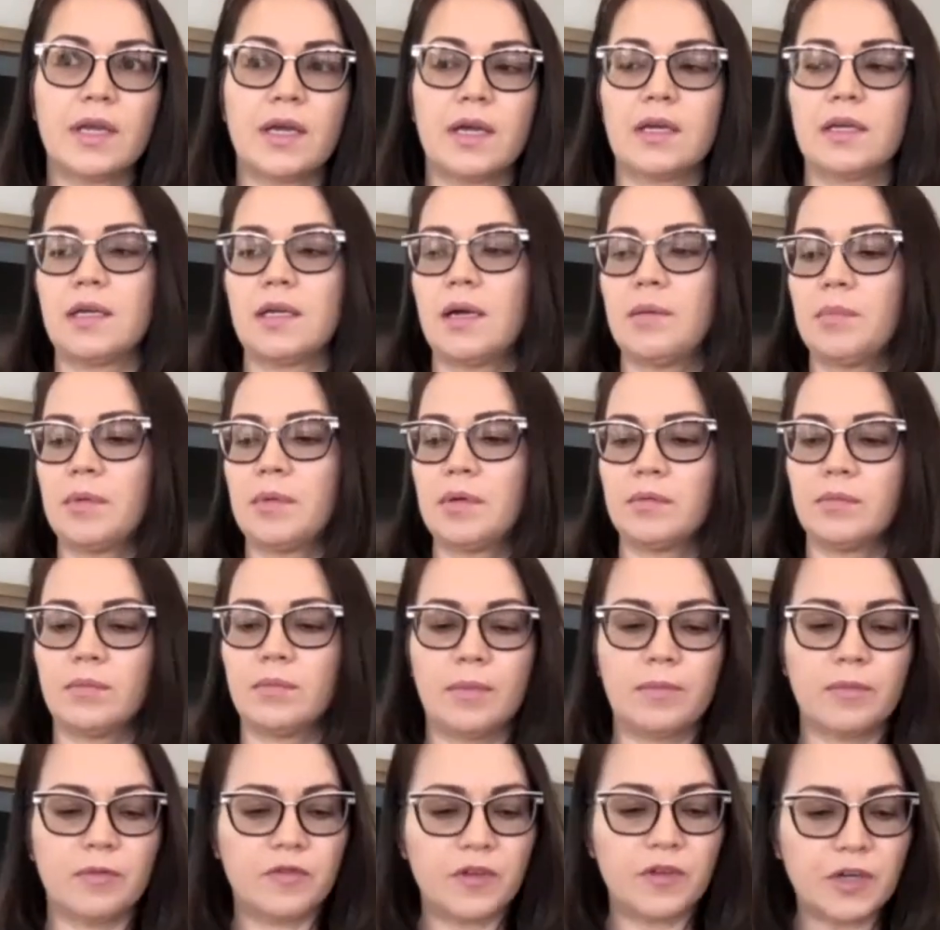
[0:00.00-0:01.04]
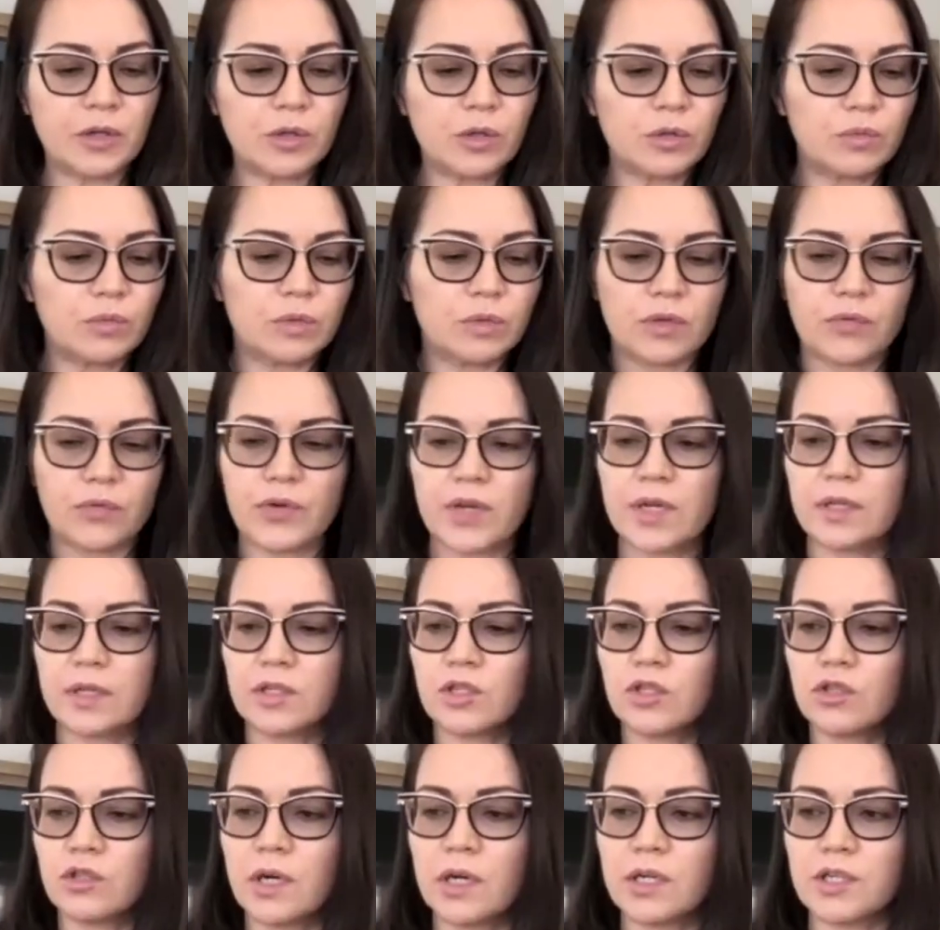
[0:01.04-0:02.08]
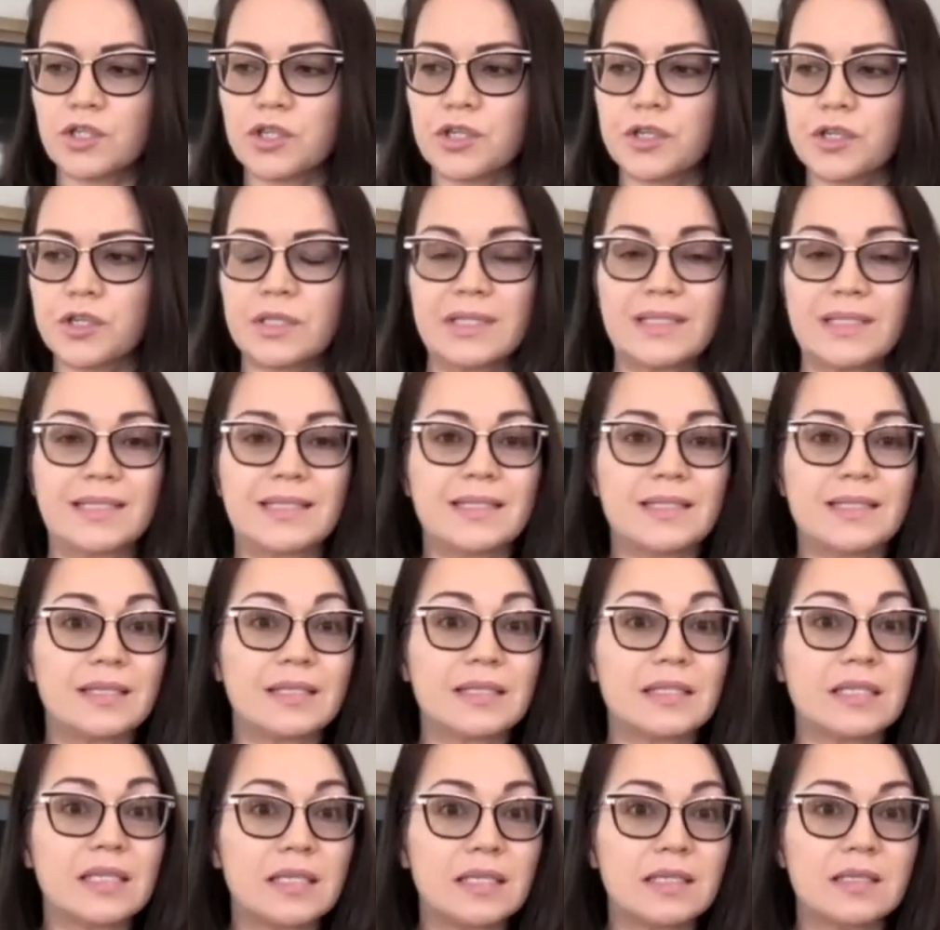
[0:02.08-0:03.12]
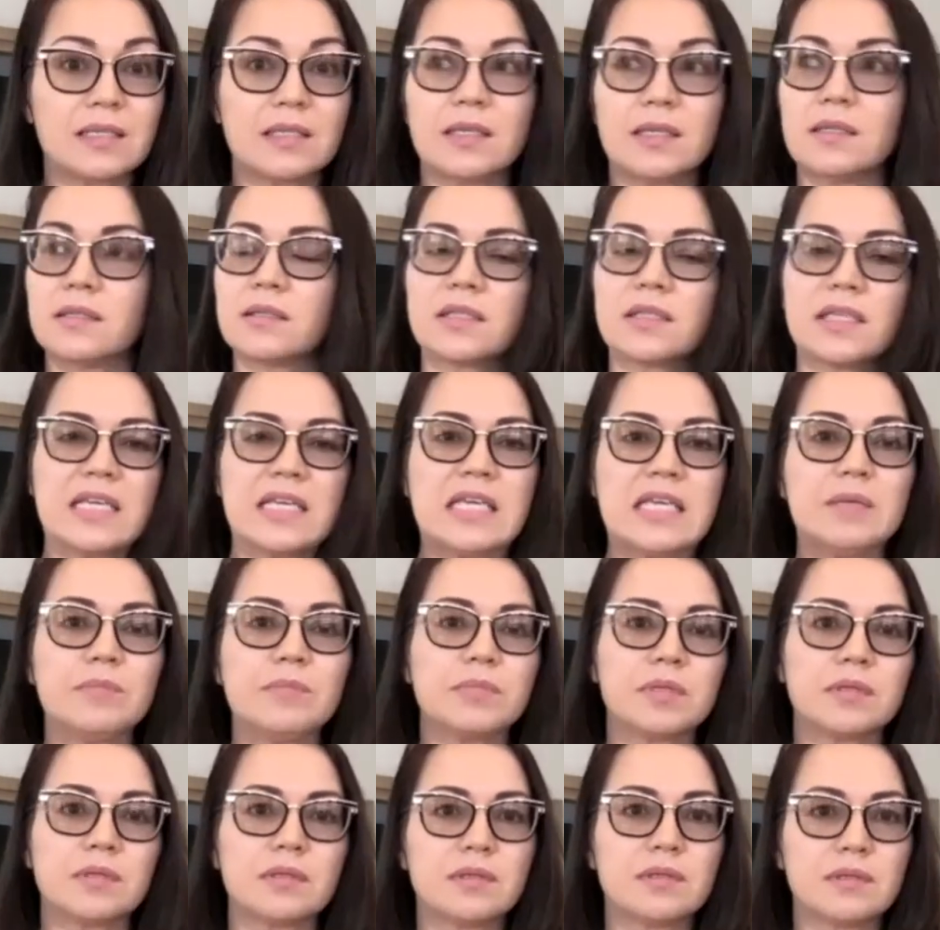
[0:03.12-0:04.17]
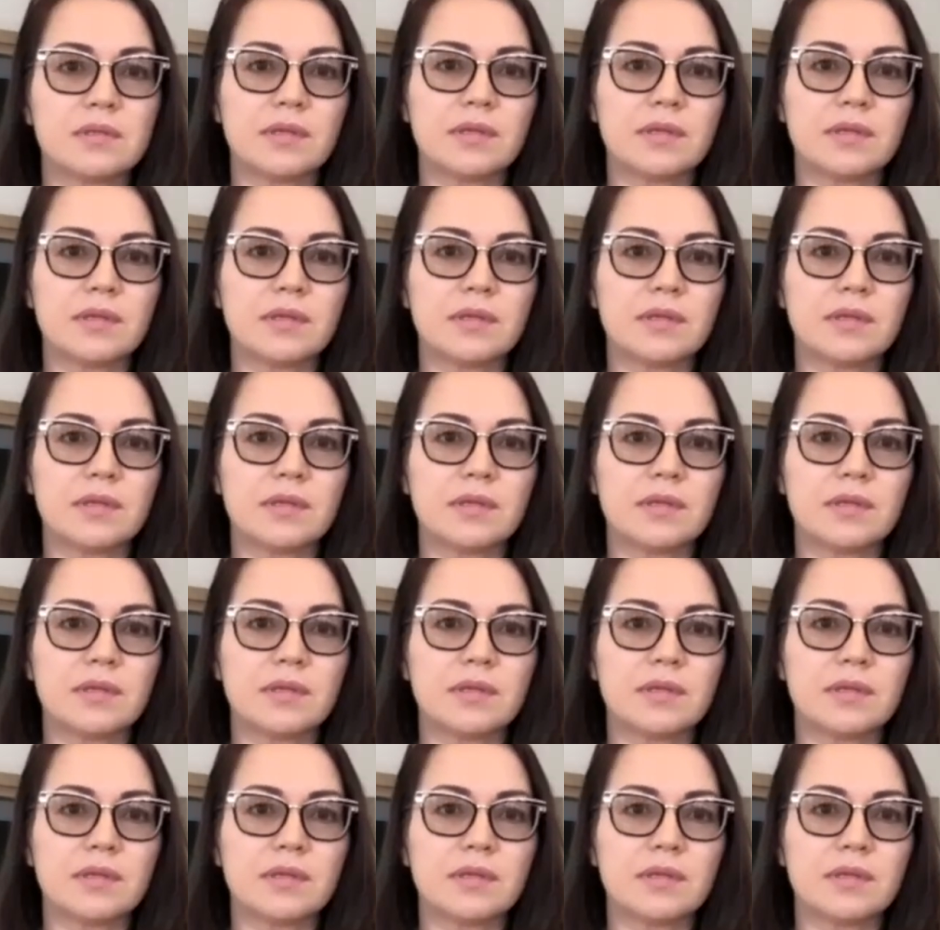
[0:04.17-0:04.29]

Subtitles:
I'm a very good with creating structures and schemes,